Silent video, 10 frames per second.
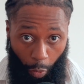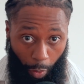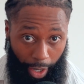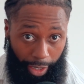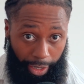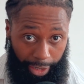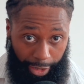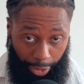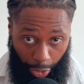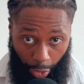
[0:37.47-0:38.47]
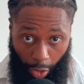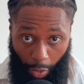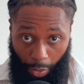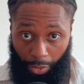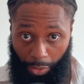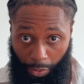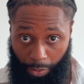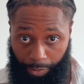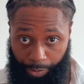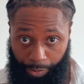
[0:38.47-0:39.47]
what you're going through